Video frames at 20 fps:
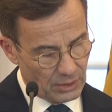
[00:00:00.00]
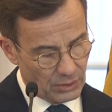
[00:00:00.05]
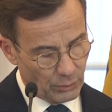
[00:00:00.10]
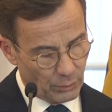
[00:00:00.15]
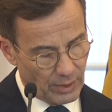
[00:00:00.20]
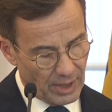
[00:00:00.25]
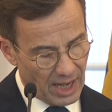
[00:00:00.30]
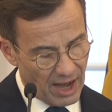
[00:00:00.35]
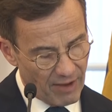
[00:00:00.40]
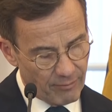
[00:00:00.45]

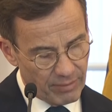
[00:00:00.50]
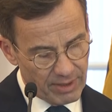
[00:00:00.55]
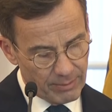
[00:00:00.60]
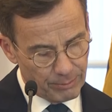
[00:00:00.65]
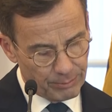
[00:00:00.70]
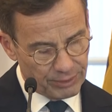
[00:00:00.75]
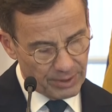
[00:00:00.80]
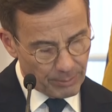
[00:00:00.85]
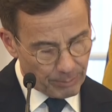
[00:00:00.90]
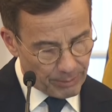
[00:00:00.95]
We have been
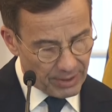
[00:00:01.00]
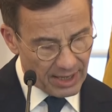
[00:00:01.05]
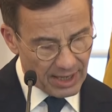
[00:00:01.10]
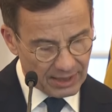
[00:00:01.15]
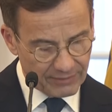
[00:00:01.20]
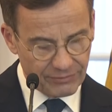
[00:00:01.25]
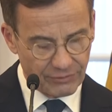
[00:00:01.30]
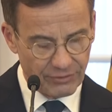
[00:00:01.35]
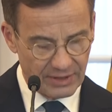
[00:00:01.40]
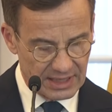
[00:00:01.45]

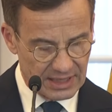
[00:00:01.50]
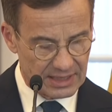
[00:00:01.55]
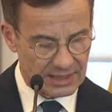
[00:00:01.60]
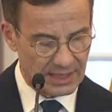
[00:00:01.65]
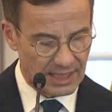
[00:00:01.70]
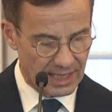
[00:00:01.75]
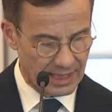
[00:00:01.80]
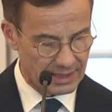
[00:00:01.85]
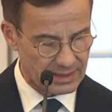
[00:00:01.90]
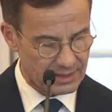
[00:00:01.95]
prepared for this
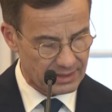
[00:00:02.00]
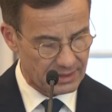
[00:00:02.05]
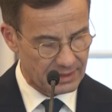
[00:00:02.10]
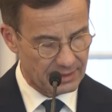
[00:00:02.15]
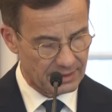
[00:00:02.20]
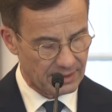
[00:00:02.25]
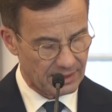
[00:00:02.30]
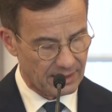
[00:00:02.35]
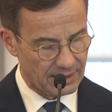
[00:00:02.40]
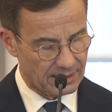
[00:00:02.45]
task
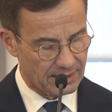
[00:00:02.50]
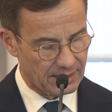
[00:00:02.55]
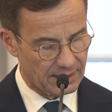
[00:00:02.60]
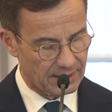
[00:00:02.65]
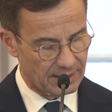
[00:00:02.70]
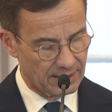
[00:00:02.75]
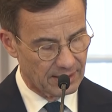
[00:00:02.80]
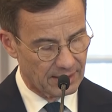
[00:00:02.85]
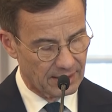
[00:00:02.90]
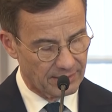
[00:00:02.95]

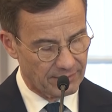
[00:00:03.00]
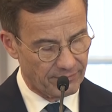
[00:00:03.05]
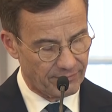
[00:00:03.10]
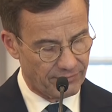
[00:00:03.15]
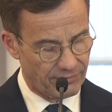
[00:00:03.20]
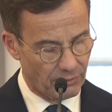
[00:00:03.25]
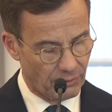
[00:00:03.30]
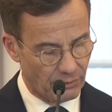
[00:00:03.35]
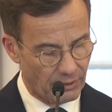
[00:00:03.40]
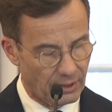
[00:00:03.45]

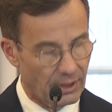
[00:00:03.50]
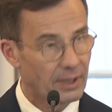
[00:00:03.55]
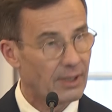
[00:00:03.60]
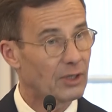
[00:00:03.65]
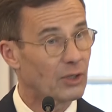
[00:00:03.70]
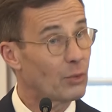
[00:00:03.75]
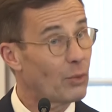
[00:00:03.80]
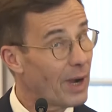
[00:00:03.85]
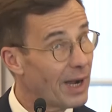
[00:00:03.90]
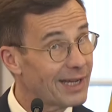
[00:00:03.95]
for
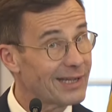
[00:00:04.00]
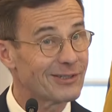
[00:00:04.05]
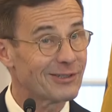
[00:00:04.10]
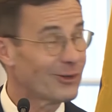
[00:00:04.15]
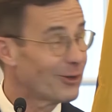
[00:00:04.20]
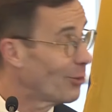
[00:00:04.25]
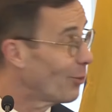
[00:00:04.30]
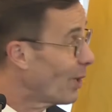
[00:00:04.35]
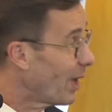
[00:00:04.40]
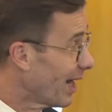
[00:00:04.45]
quite
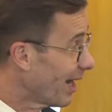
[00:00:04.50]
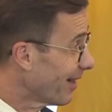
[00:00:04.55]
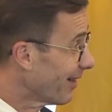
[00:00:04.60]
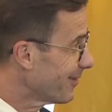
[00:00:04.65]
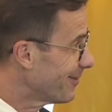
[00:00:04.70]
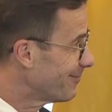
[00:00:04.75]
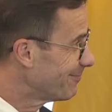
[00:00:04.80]
a while,